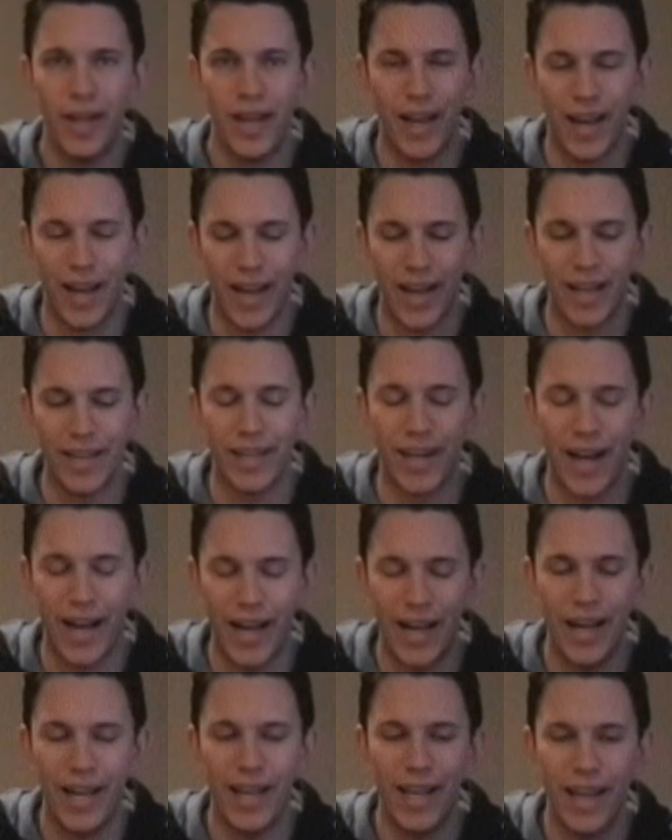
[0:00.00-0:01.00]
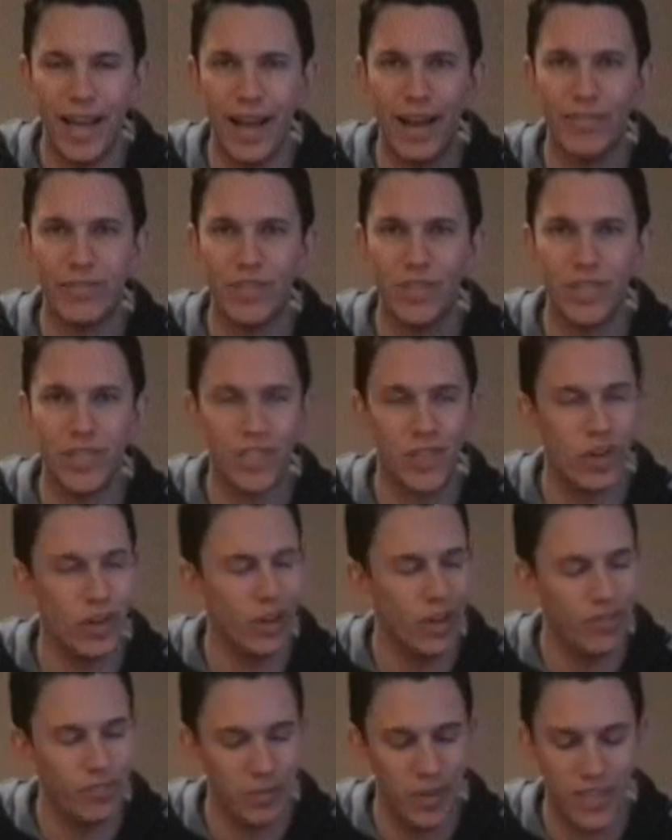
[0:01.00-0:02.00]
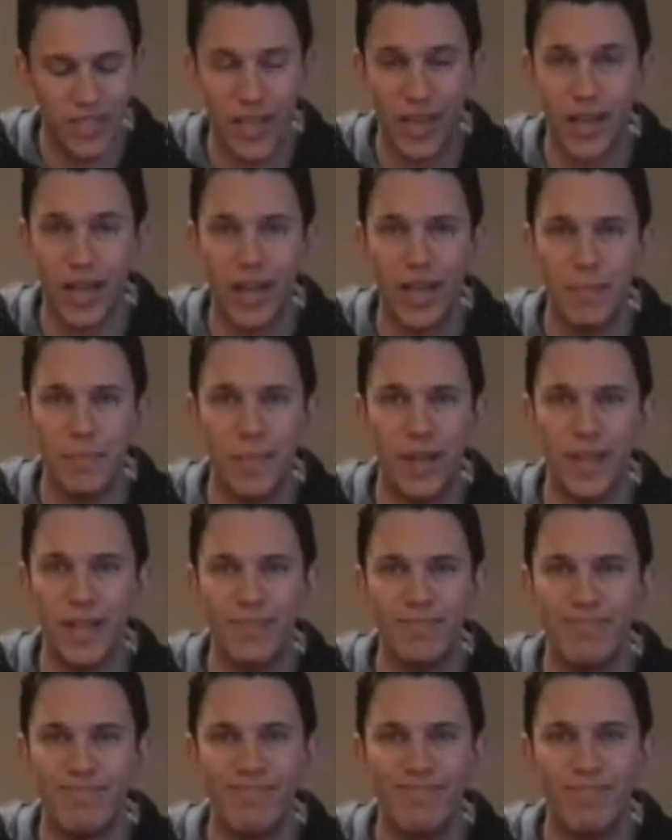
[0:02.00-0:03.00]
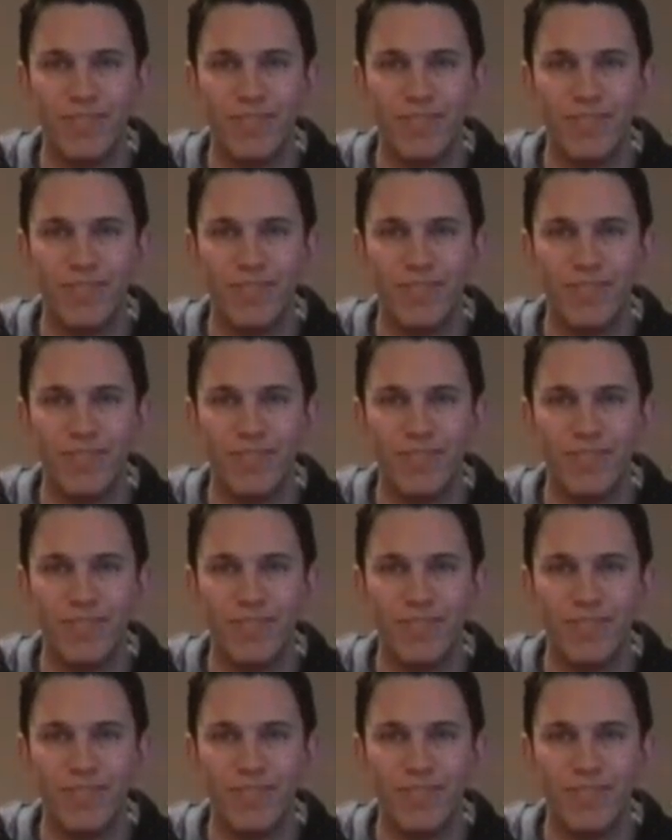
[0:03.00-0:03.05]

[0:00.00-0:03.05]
and I have to start off by saying I admit,